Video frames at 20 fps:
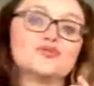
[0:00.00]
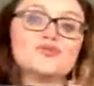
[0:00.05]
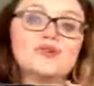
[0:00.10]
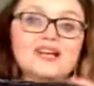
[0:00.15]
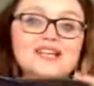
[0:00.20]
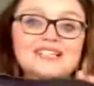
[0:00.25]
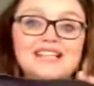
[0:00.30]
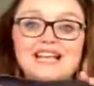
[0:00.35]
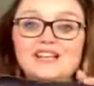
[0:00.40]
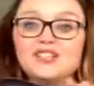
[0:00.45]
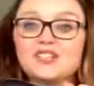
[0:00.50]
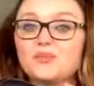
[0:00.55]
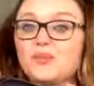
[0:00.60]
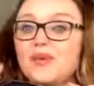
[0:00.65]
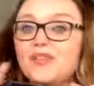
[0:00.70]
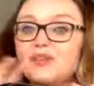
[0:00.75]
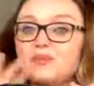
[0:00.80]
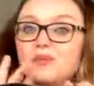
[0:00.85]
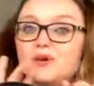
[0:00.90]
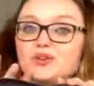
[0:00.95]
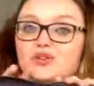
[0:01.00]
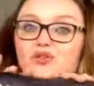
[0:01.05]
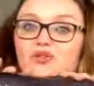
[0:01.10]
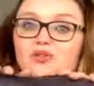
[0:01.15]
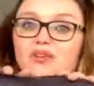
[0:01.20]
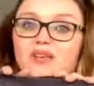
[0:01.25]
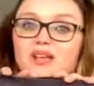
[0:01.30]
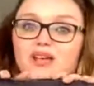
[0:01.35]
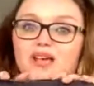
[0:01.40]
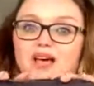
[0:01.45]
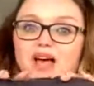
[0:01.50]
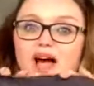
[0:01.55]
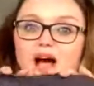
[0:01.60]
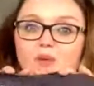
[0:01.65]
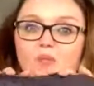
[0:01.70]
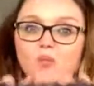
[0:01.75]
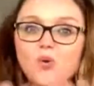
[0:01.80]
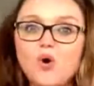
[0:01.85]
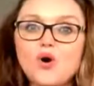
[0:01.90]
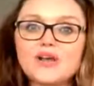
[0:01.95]
essentially whether we're doing a
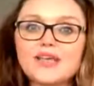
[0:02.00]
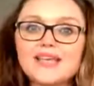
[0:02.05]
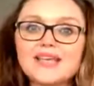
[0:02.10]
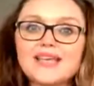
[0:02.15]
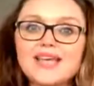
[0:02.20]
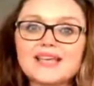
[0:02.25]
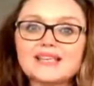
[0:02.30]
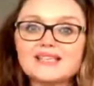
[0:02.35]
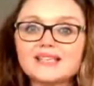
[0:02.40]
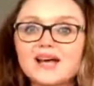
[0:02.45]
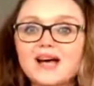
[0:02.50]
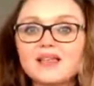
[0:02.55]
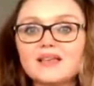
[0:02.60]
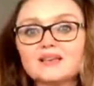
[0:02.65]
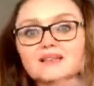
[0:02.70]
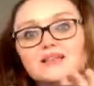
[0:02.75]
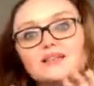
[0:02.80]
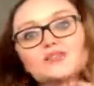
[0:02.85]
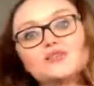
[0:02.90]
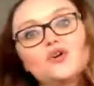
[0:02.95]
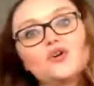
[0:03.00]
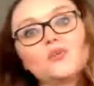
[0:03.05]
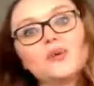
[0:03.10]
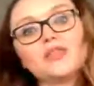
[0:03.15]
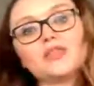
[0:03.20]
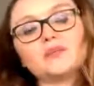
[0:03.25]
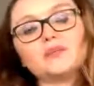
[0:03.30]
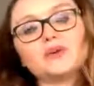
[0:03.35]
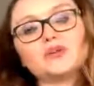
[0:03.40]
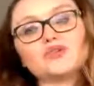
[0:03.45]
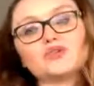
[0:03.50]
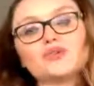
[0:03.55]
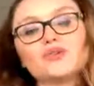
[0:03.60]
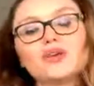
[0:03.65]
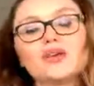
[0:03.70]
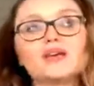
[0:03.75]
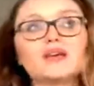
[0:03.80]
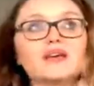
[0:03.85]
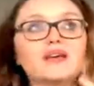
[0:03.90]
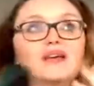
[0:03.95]
walking gait analysis or whether we're
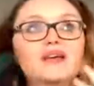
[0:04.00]
doing